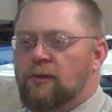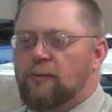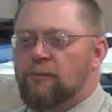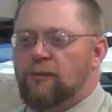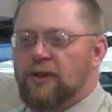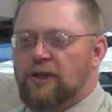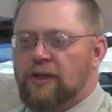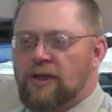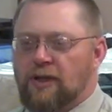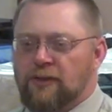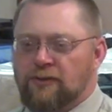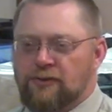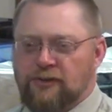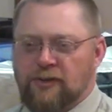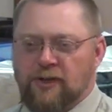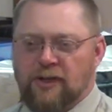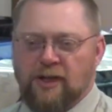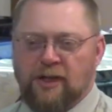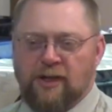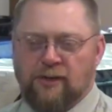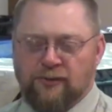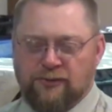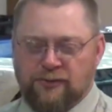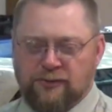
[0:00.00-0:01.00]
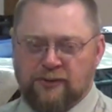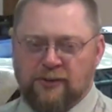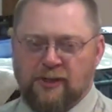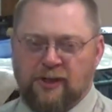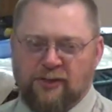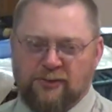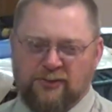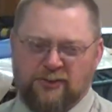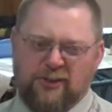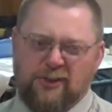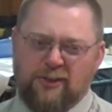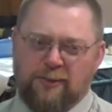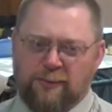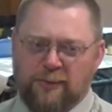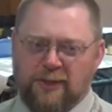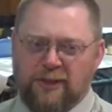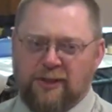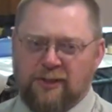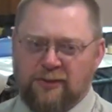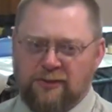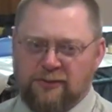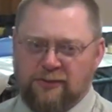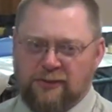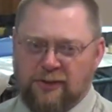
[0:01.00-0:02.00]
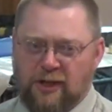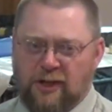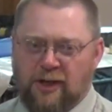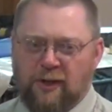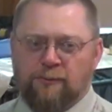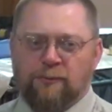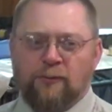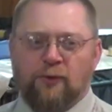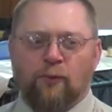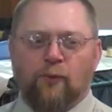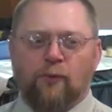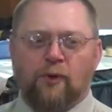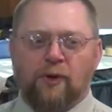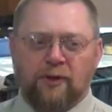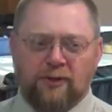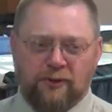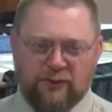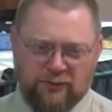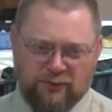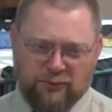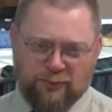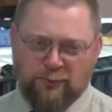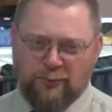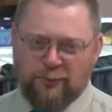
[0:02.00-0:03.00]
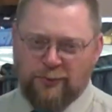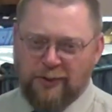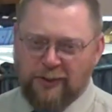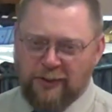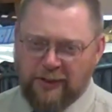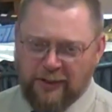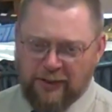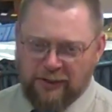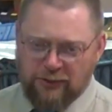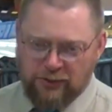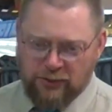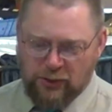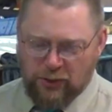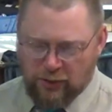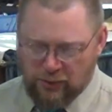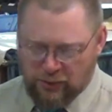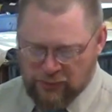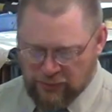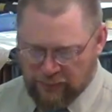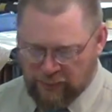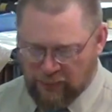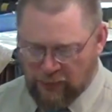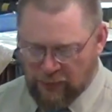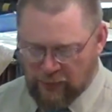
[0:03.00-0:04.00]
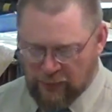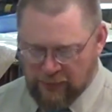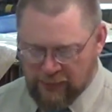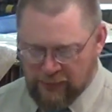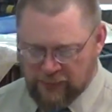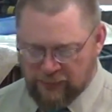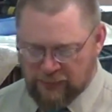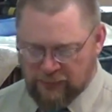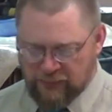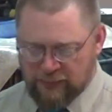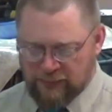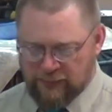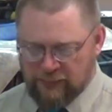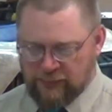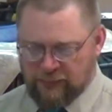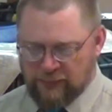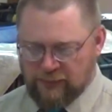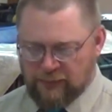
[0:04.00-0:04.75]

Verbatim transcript: But God said, I'll, I'll send him against. I'm the one that's really in charge of all this.